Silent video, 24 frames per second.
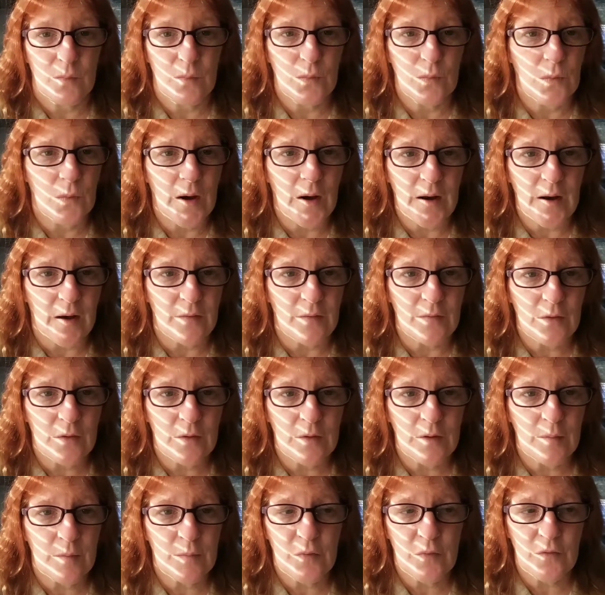
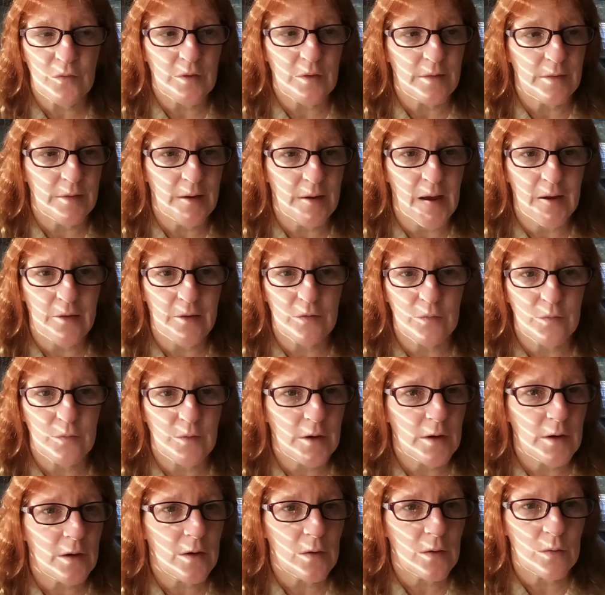whatever, I'm just like, next
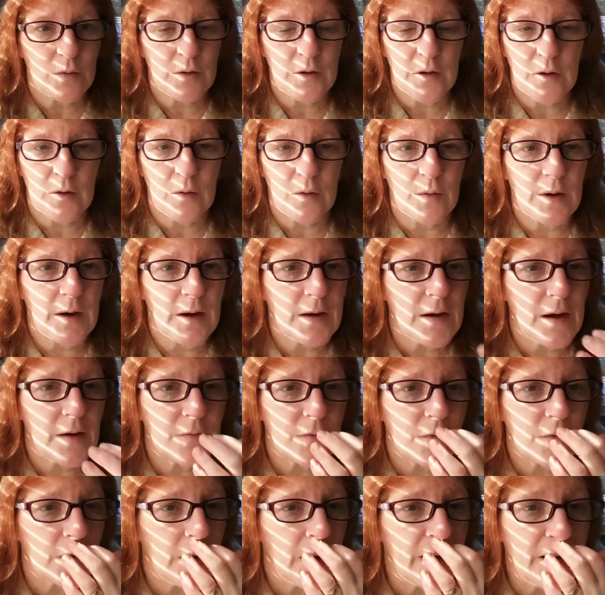video, you know. And I
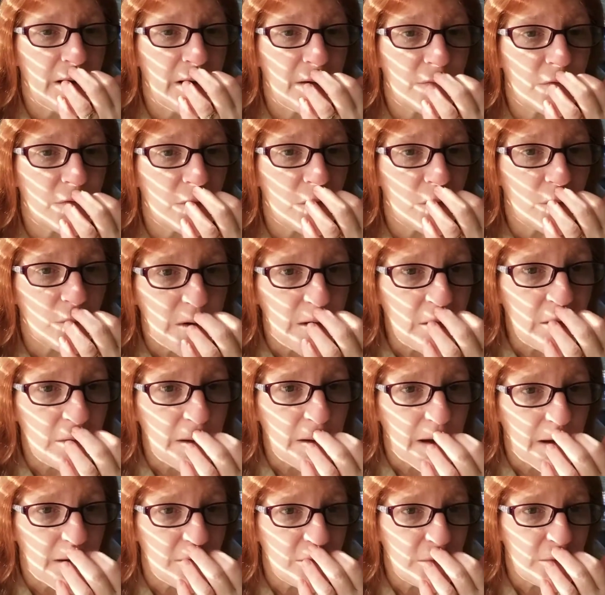never
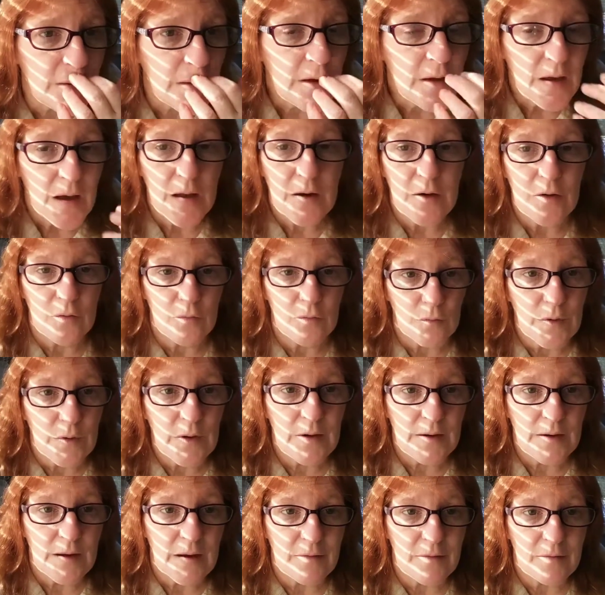realized, and I
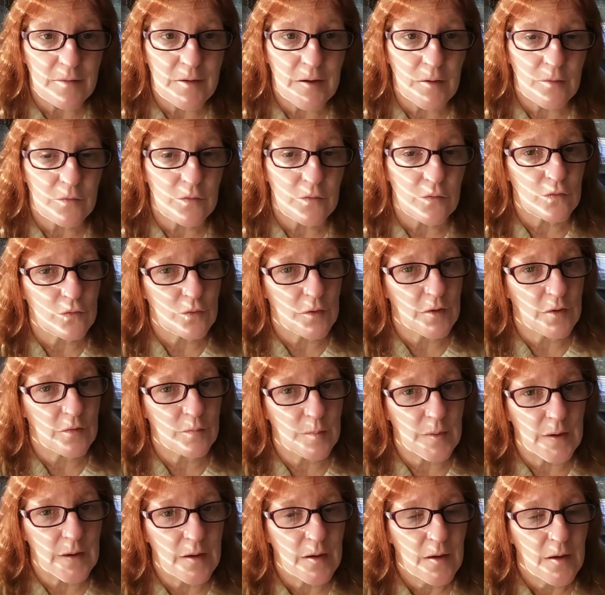realize now. So
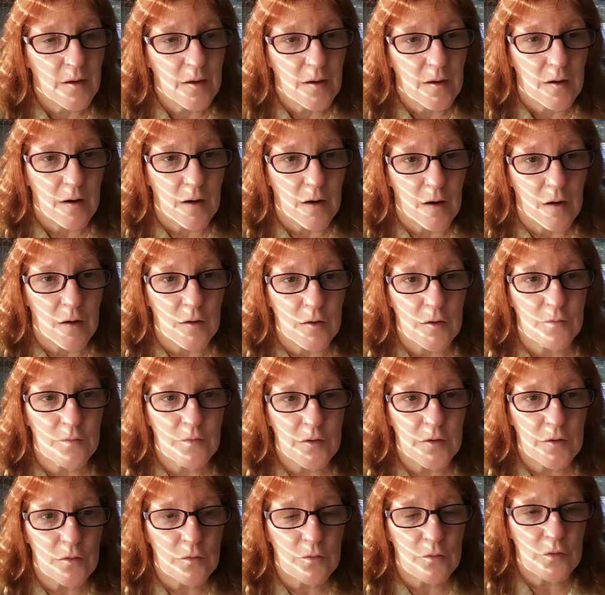trust me, all of
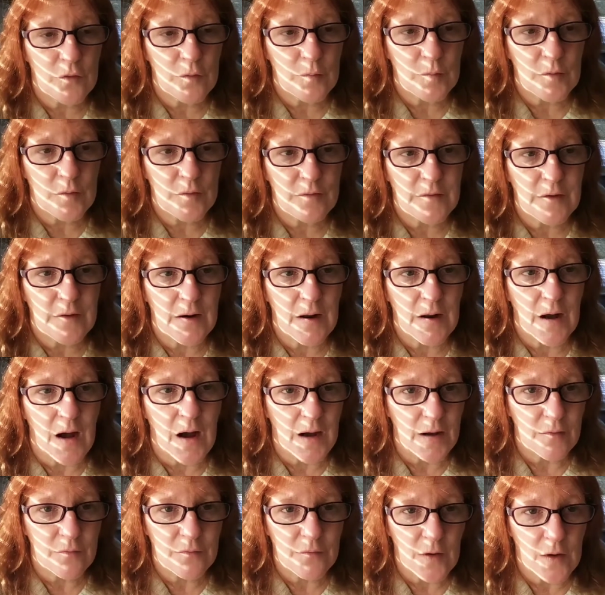the YouTubers that
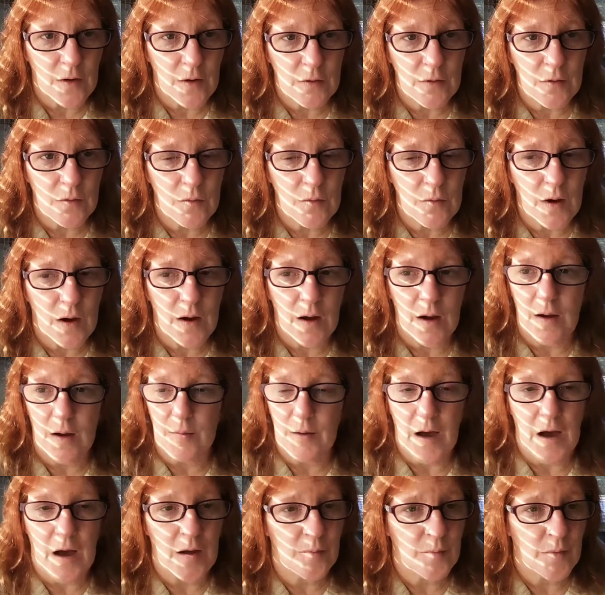I follow,
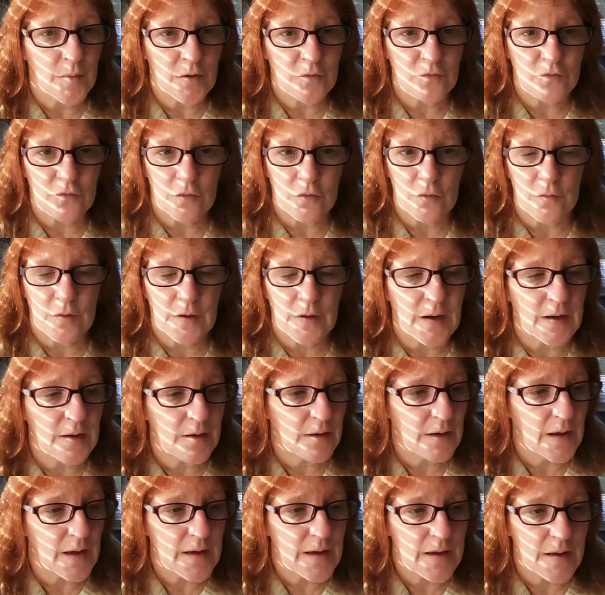I make sure that I
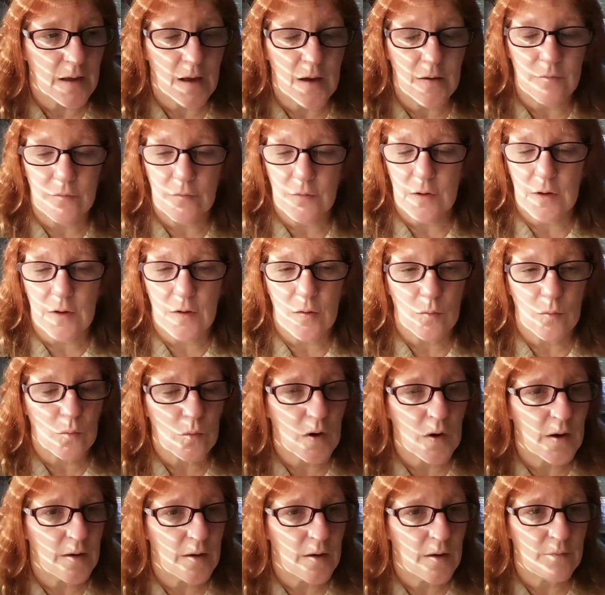like every
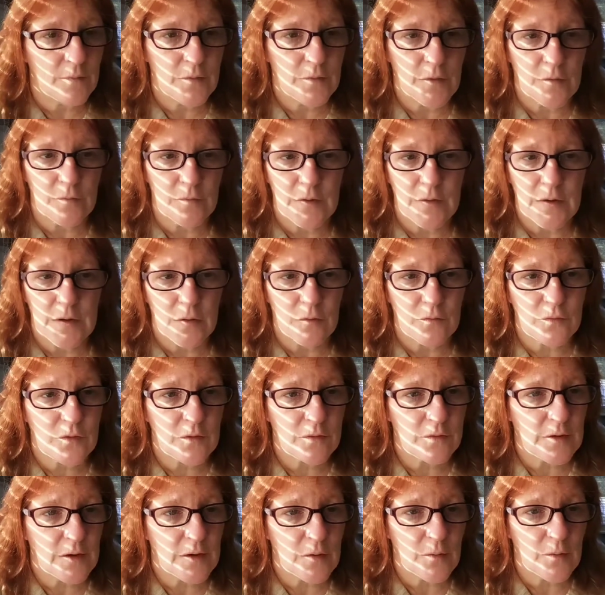one of their videos,
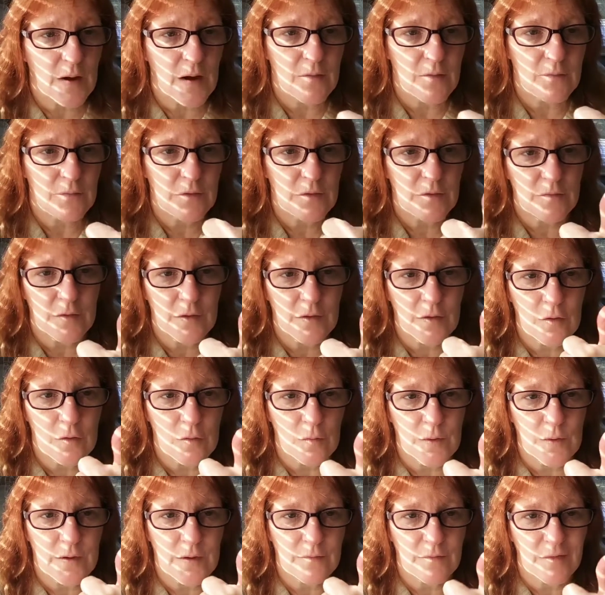because I know every single
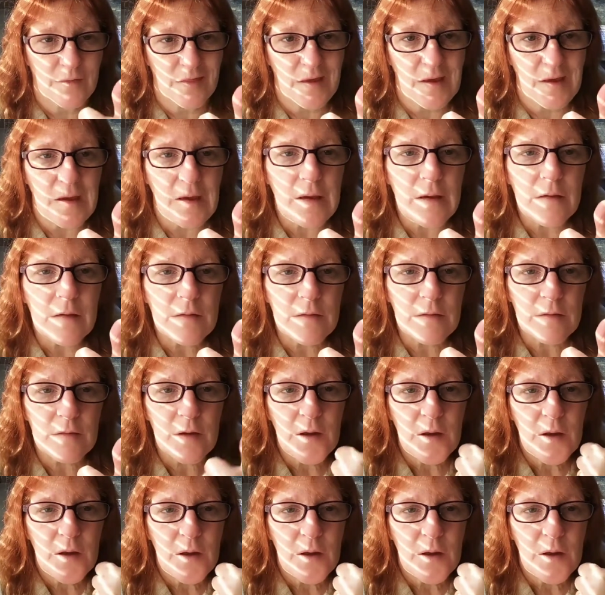one of these